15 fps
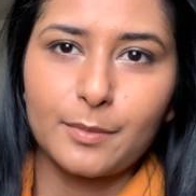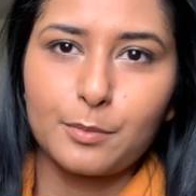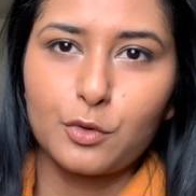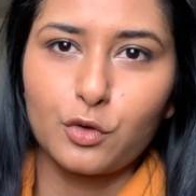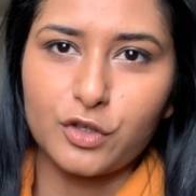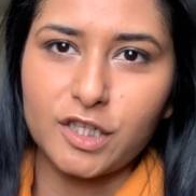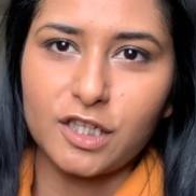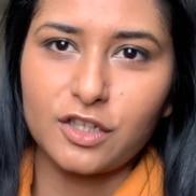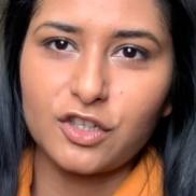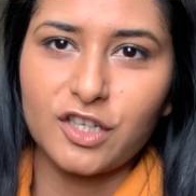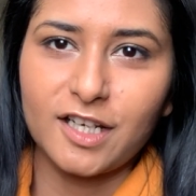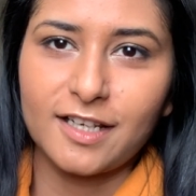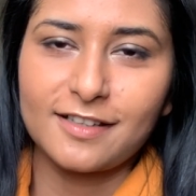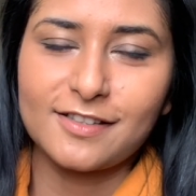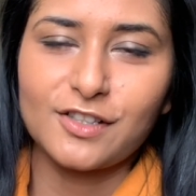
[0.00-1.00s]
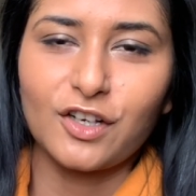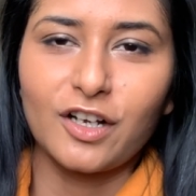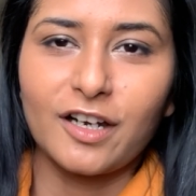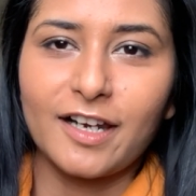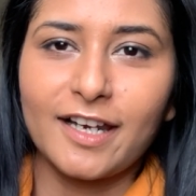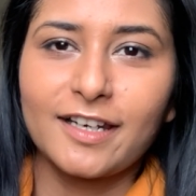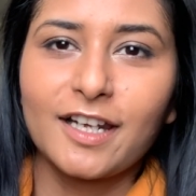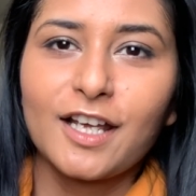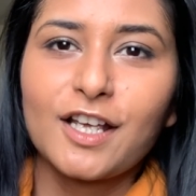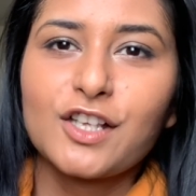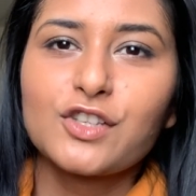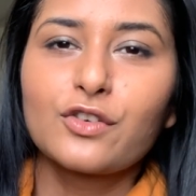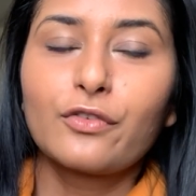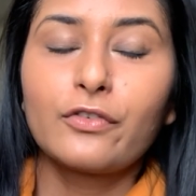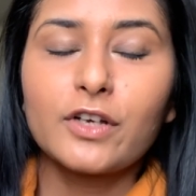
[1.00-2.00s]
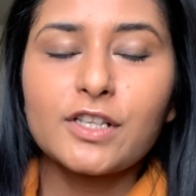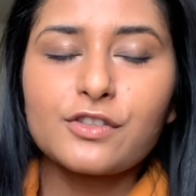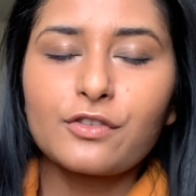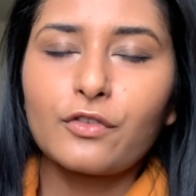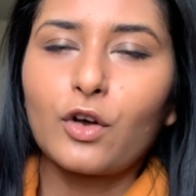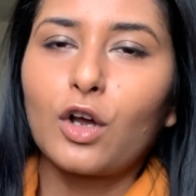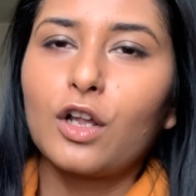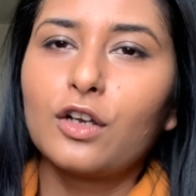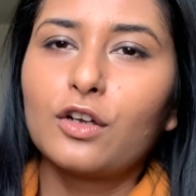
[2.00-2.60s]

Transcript: protein shakes. All right, so first of all,